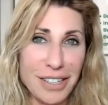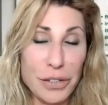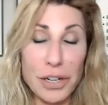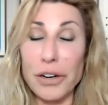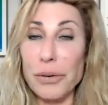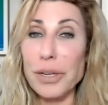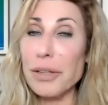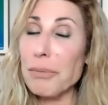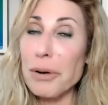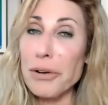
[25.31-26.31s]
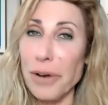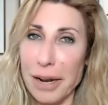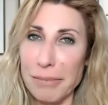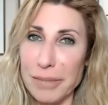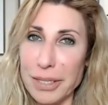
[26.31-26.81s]
or go to one of their
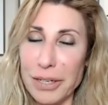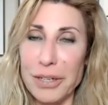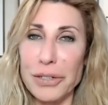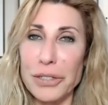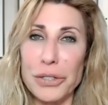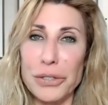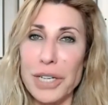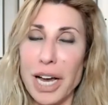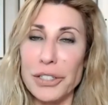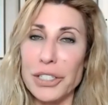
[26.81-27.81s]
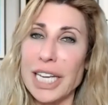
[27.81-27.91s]
programs, go to Dr.